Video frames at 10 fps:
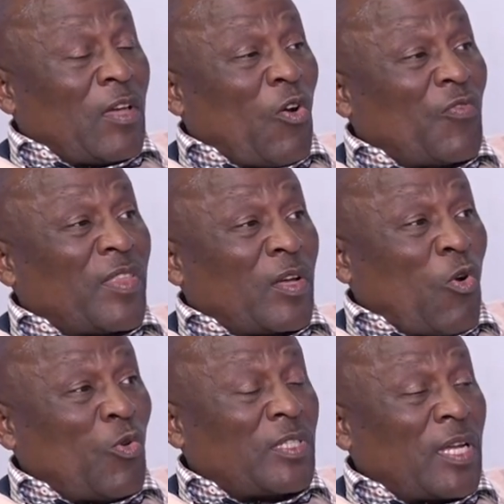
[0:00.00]
of the
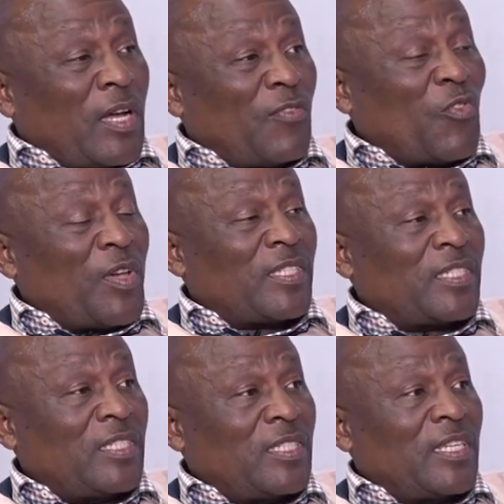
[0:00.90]
quota for a
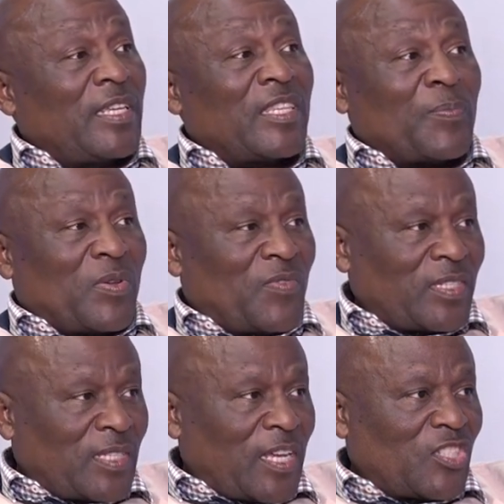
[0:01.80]
seat in the
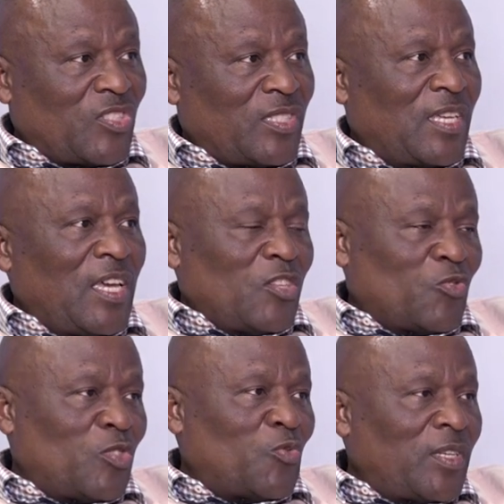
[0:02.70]
previous elections.
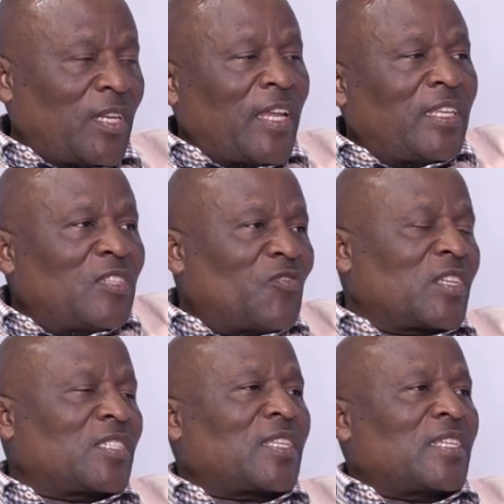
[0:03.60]
So in 2019, for
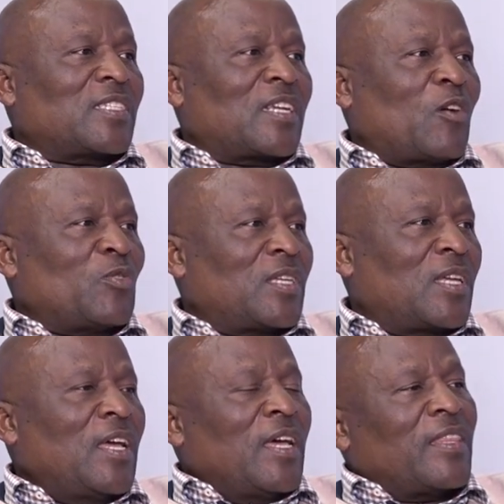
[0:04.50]
instance, in
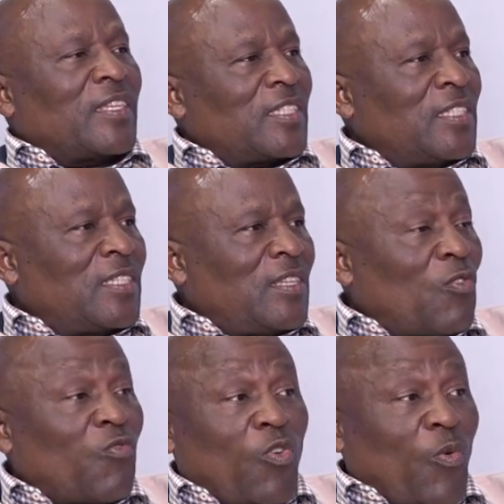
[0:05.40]
Gauteng, the seat
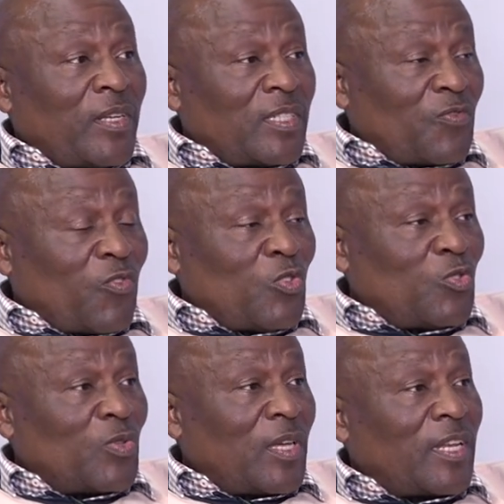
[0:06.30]
for you
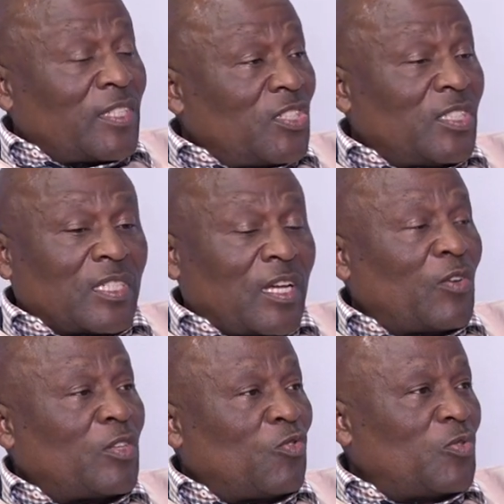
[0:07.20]
to get a seat in
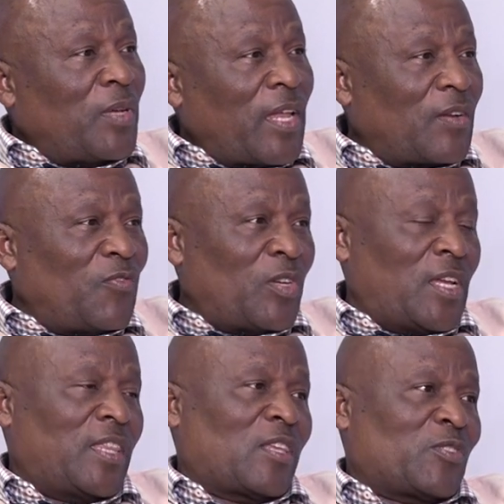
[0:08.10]
Gauteng would be like
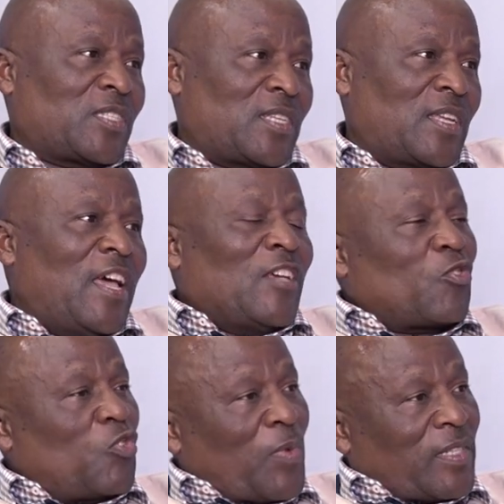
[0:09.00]
48,000.
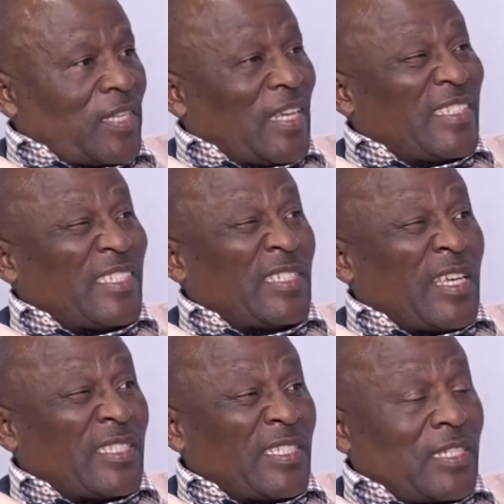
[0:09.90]
So you must get
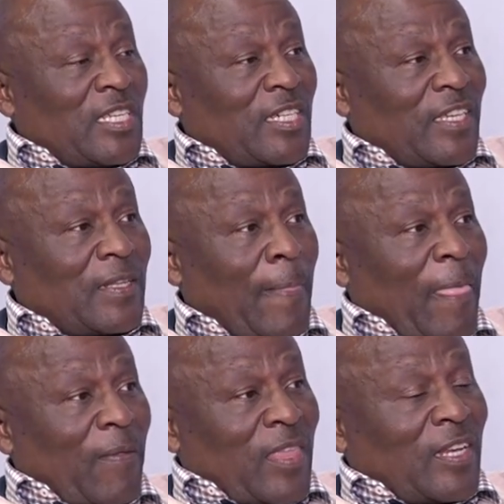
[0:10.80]
signatures
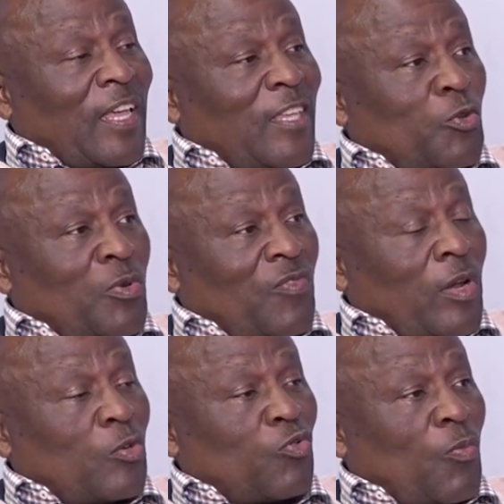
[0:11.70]
that are
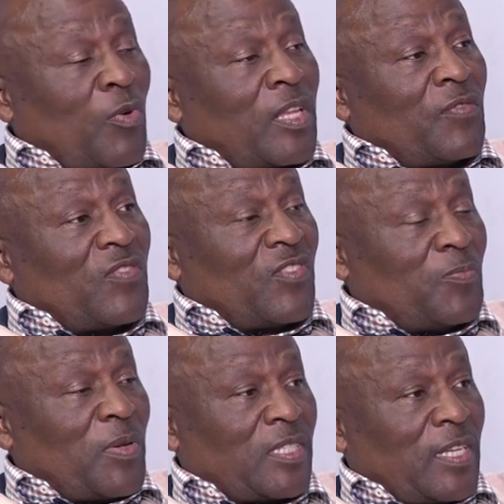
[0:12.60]
equivalent to more than
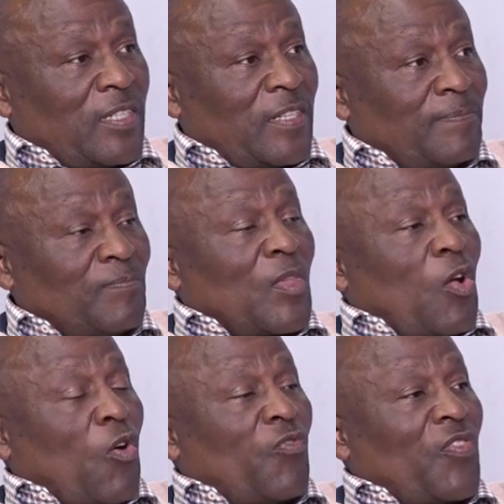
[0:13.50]
15%
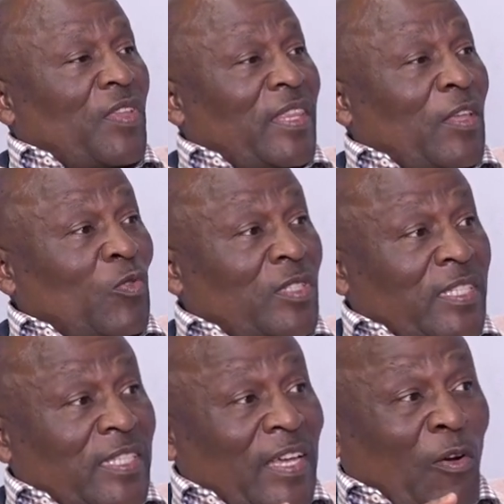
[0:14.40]
of
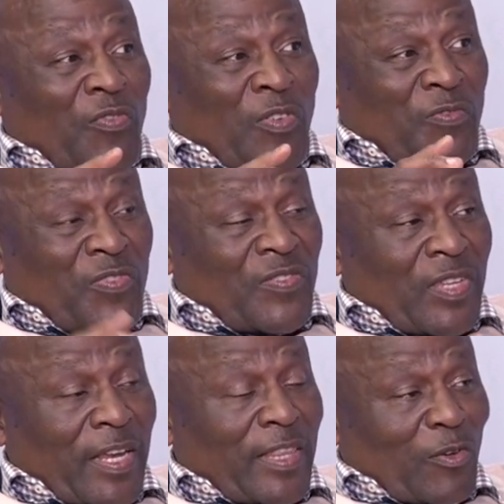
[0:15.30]
those of the
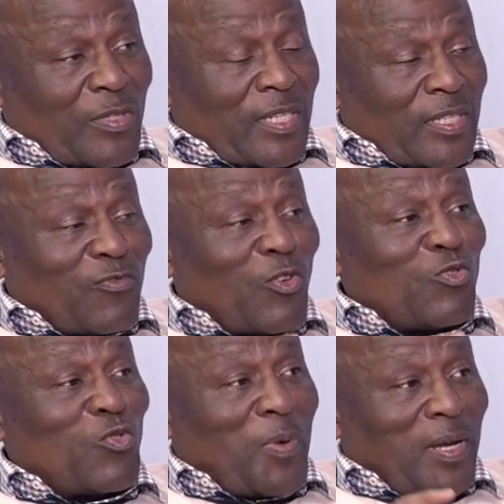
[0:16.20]
58,000 for you
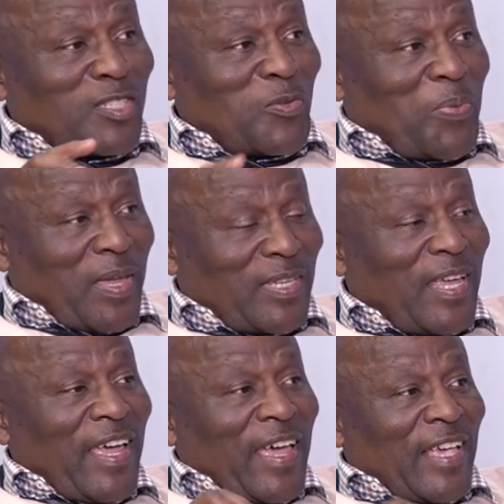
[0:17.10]
to participate
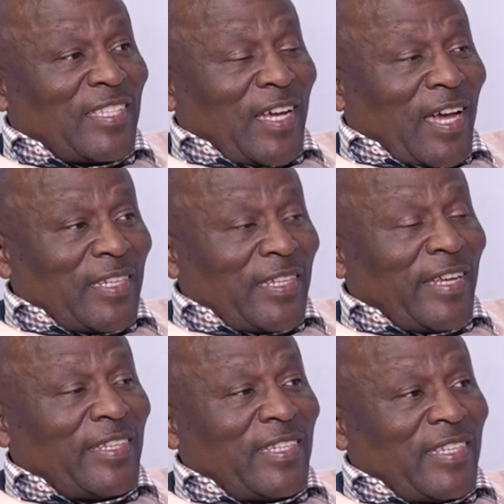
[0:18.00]
as a
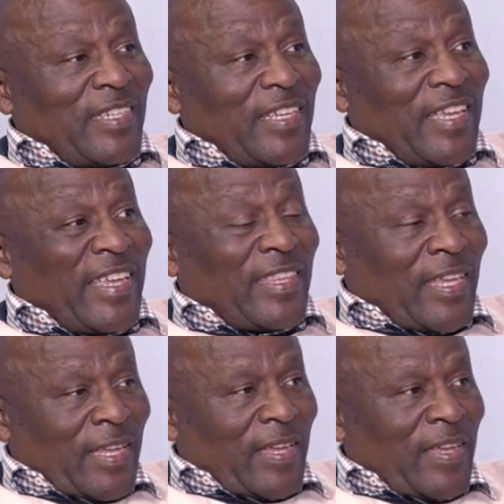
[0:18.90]
candidate in
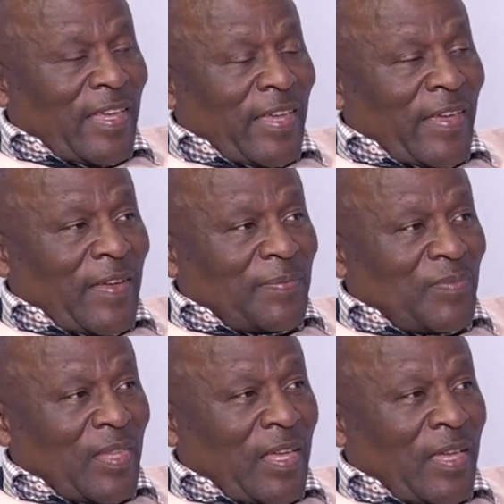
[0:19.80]
the
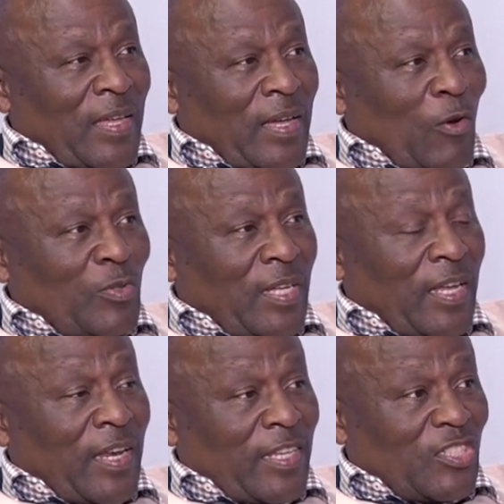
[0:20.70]

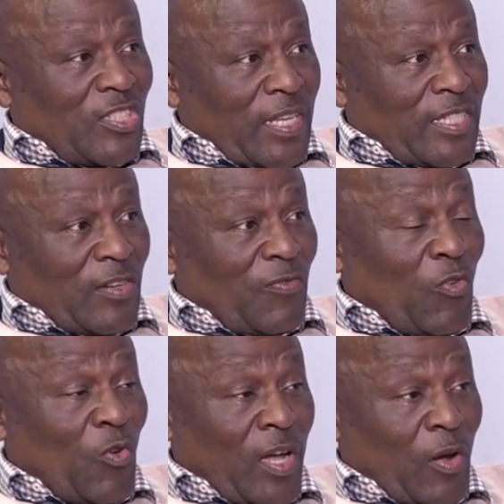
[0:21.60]
Gauteng legislature,
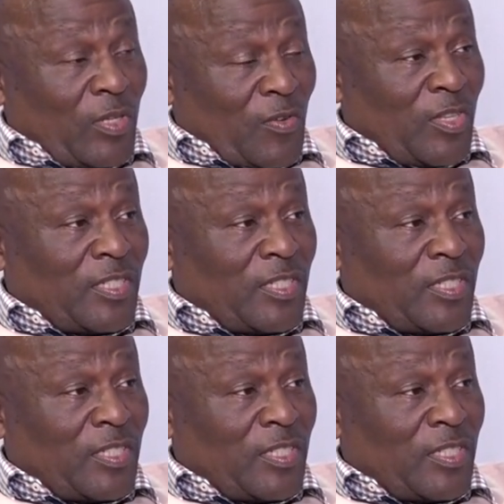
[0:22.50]
for a